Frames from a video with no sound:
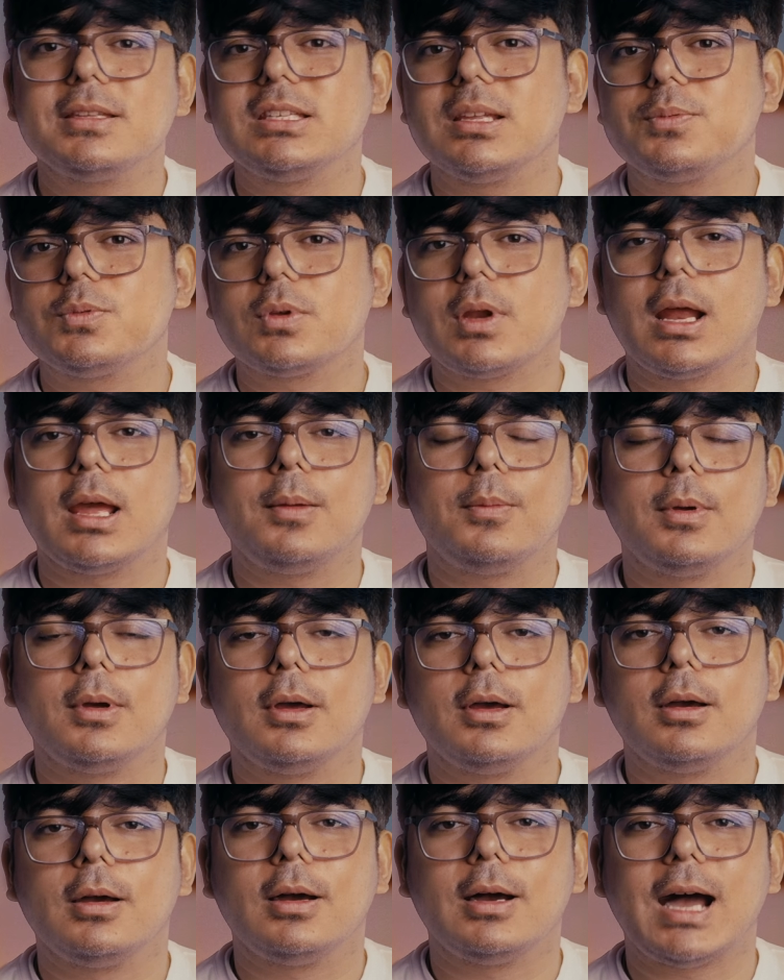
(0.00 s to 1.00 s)
and subscribe.
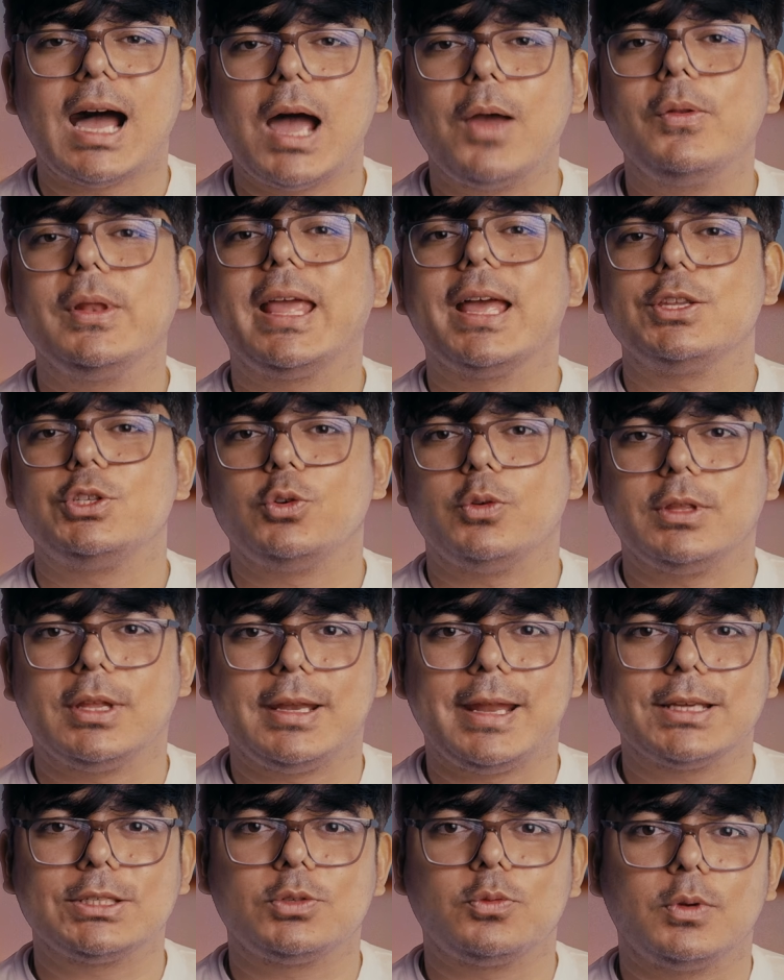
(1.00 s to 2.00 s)
I will catch you in the
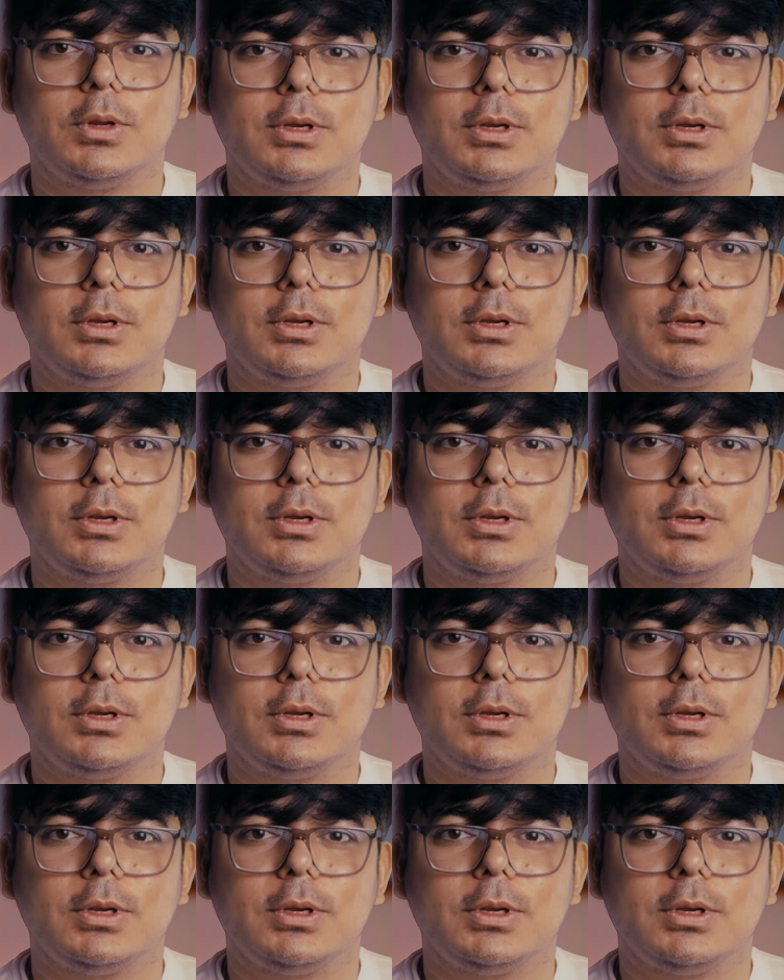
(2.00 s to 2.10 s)
next